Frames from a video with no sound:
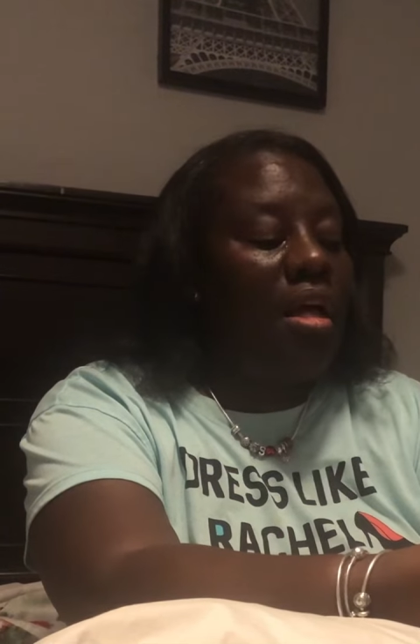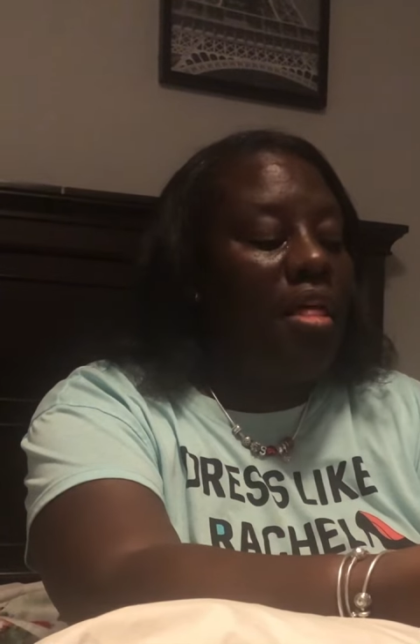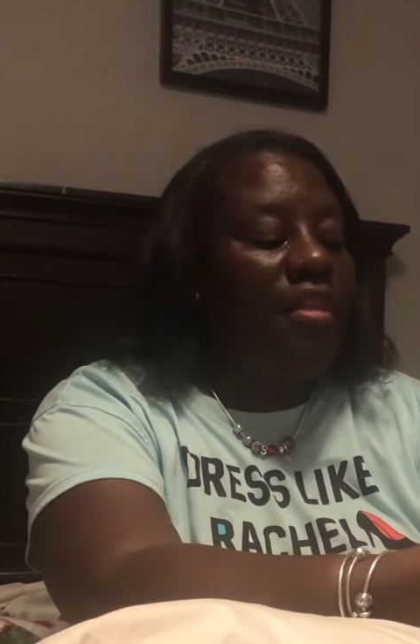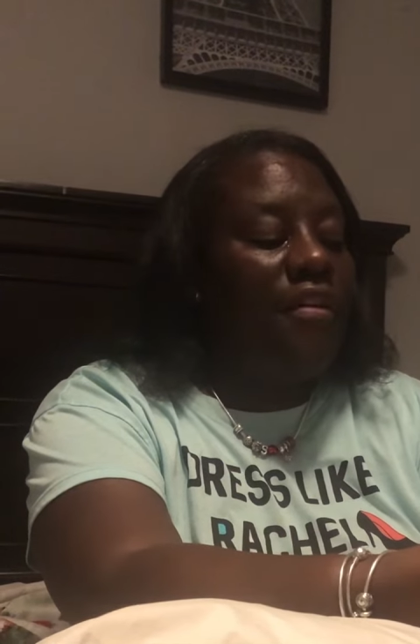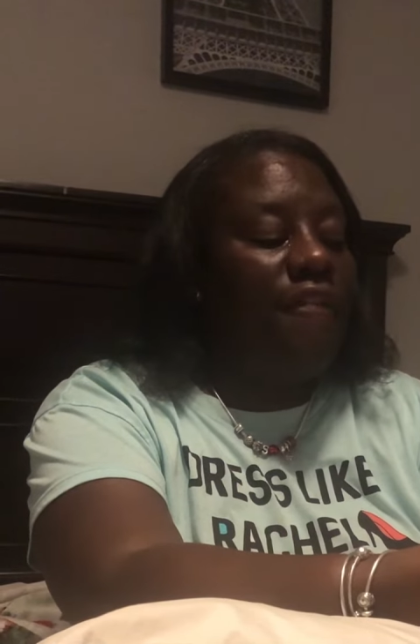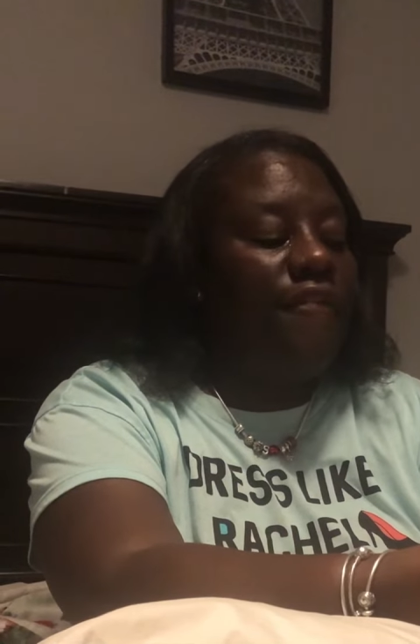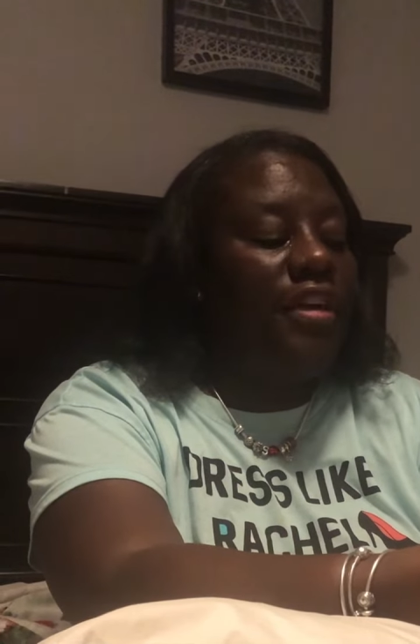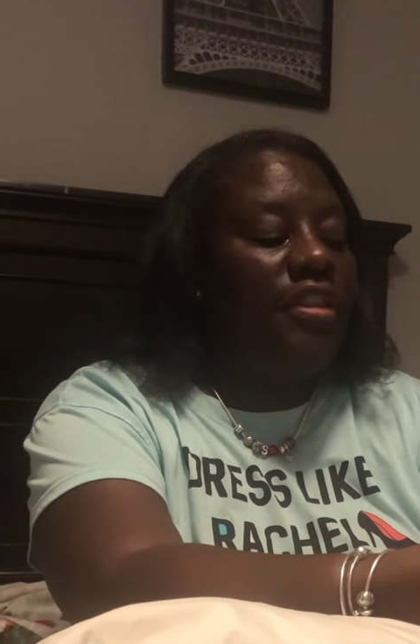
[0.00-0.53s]
The
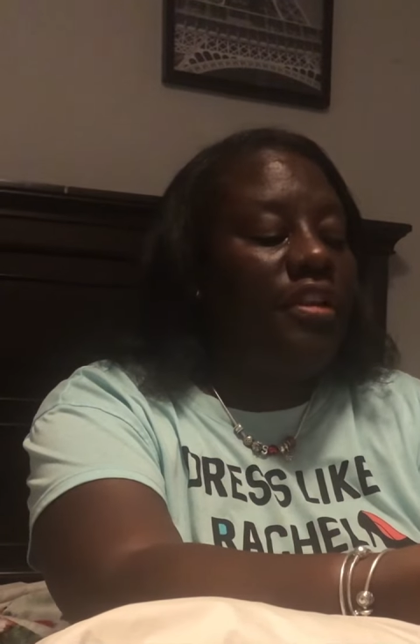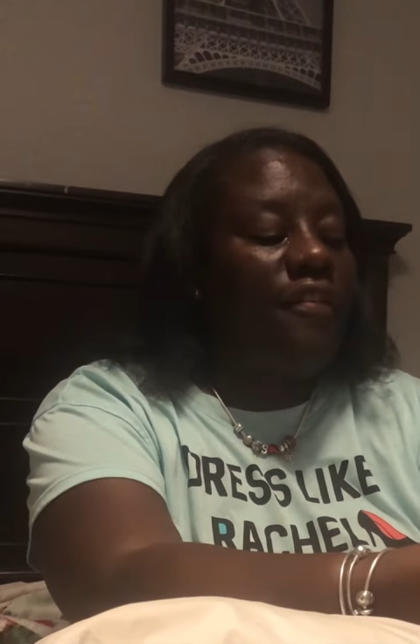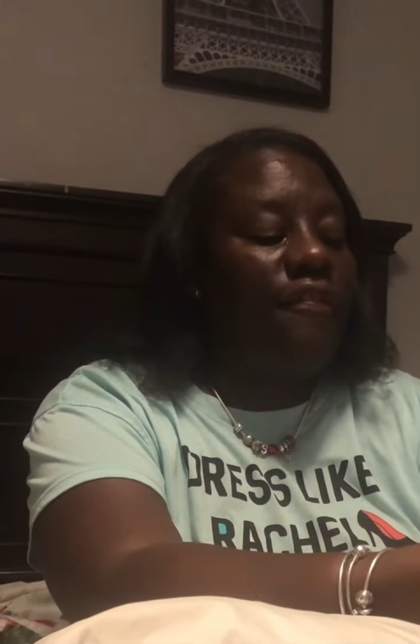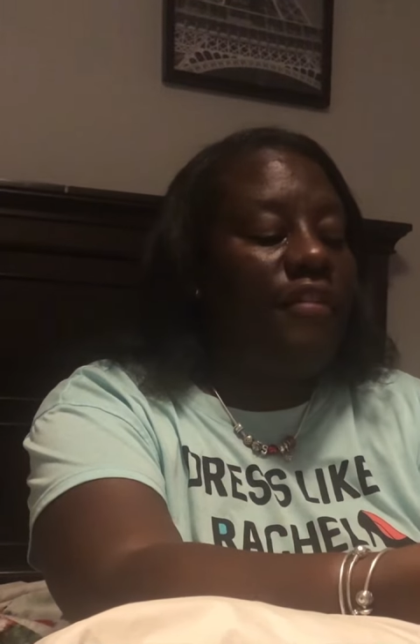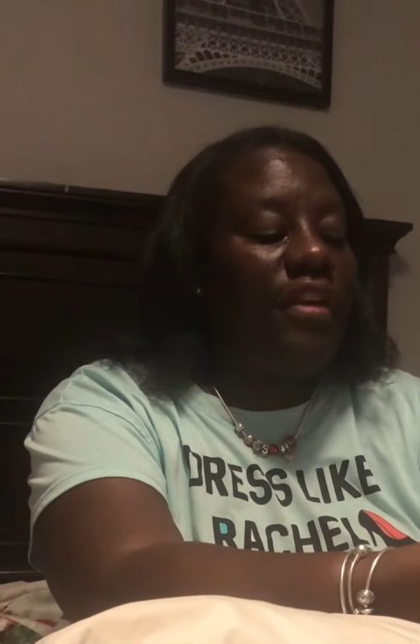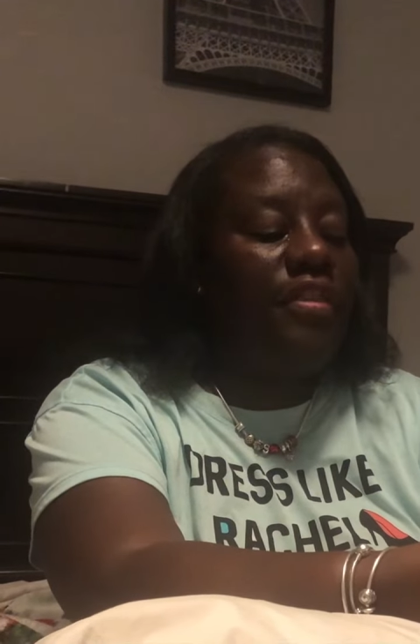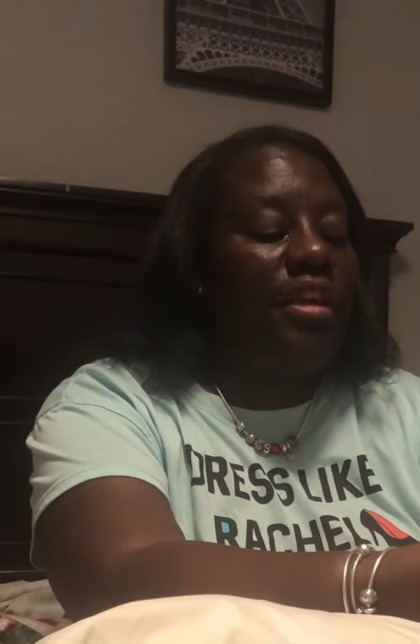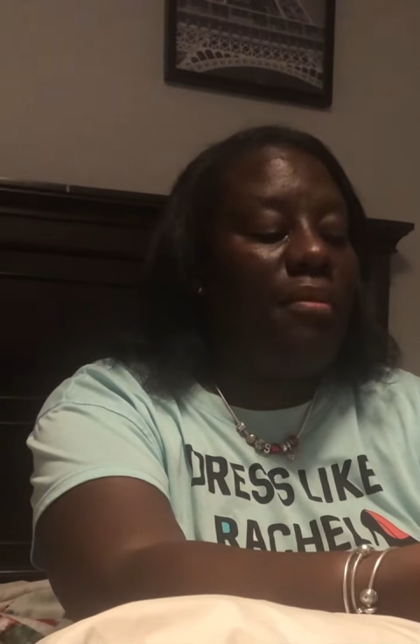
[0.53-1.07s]

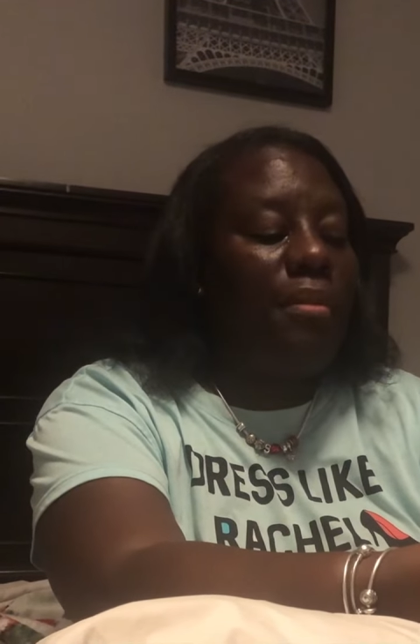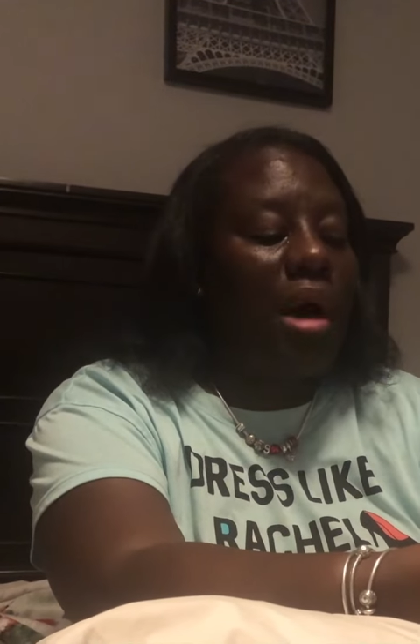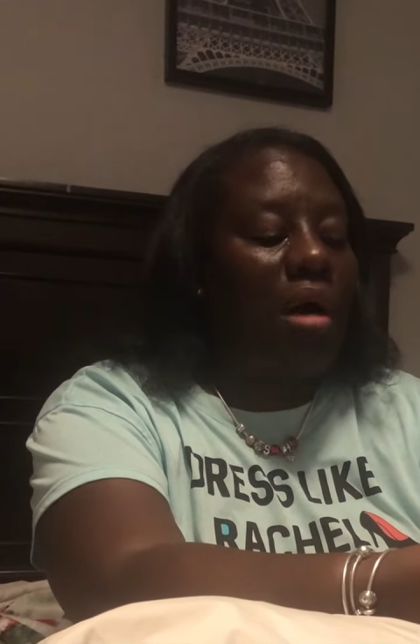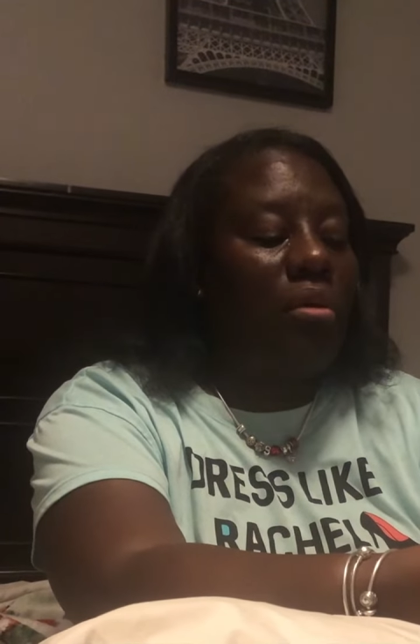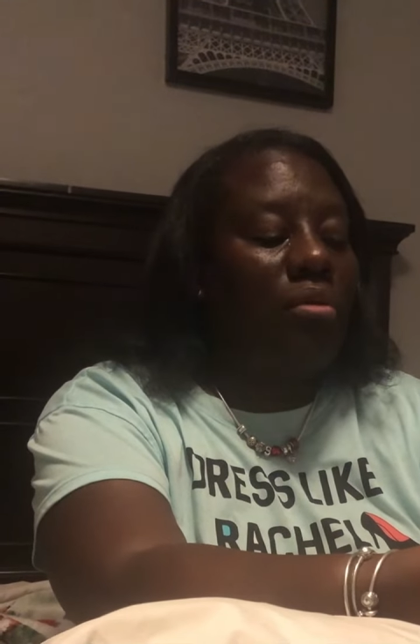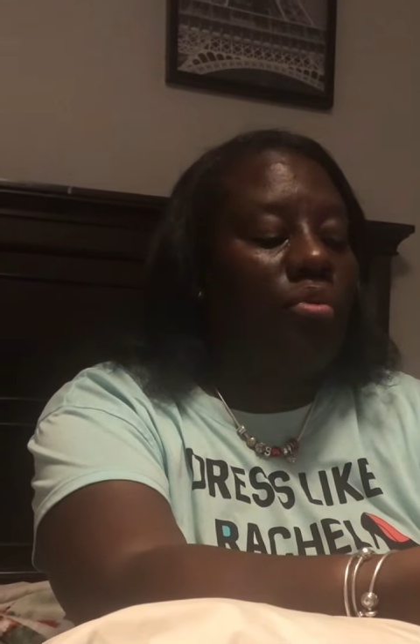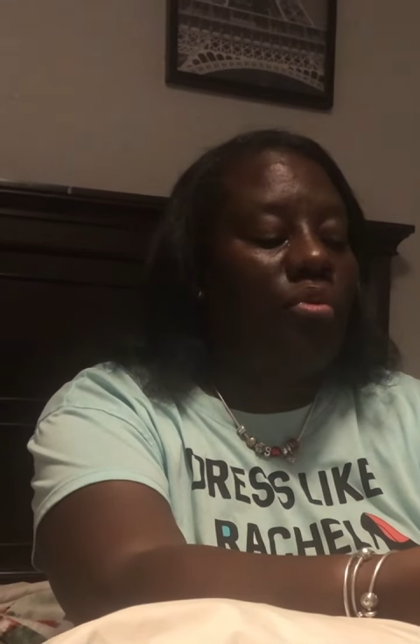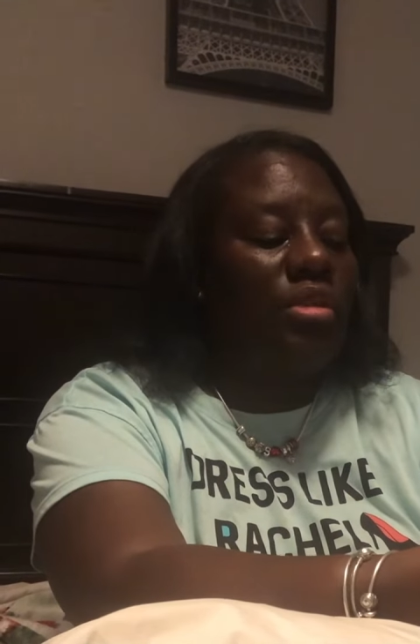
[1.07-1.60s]
50-50
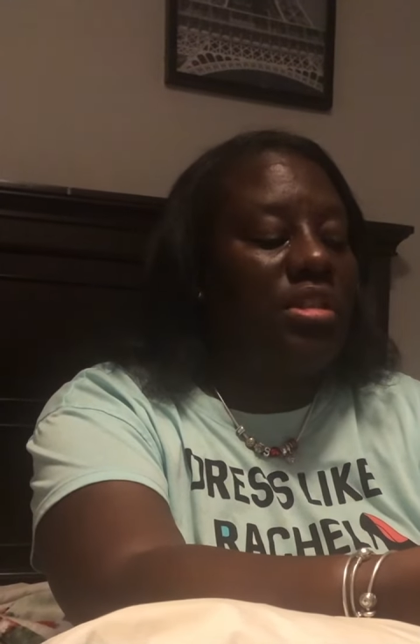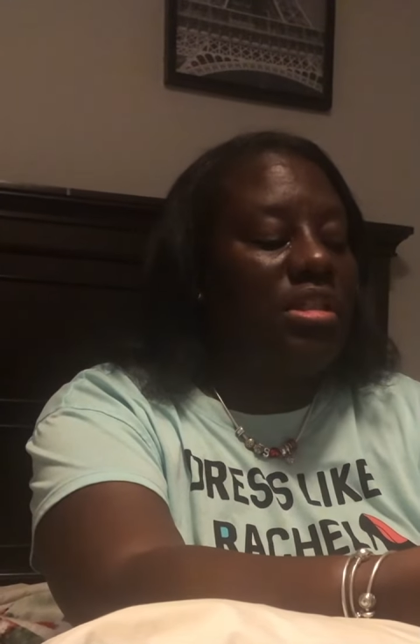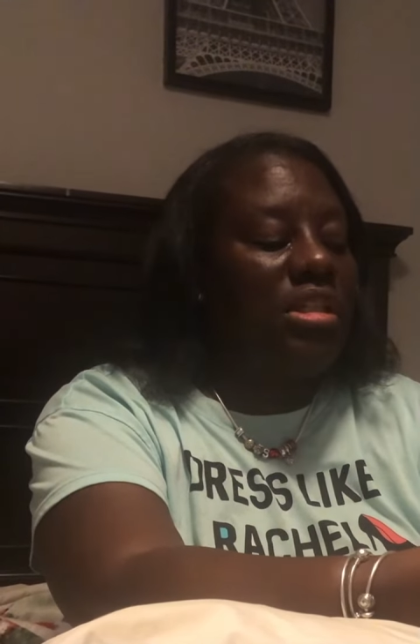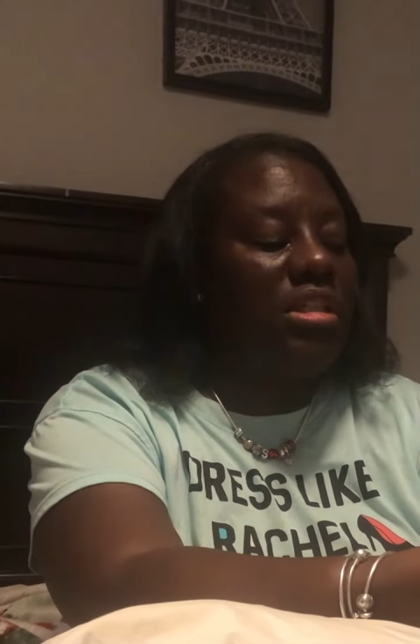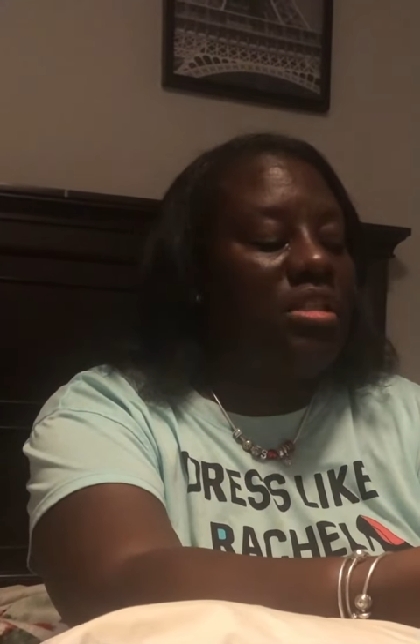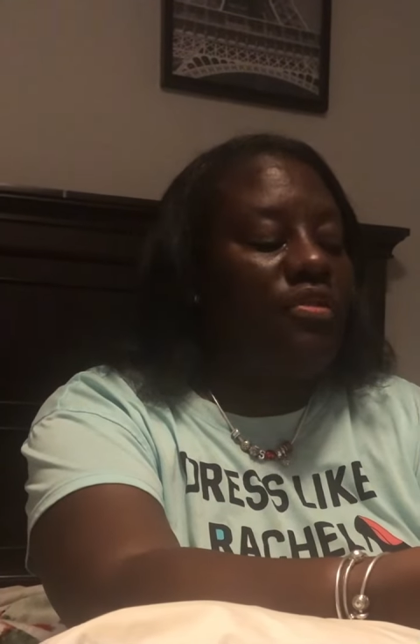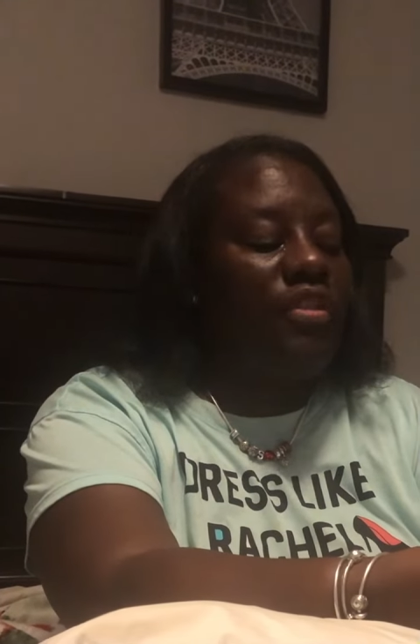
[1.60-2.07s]
model receives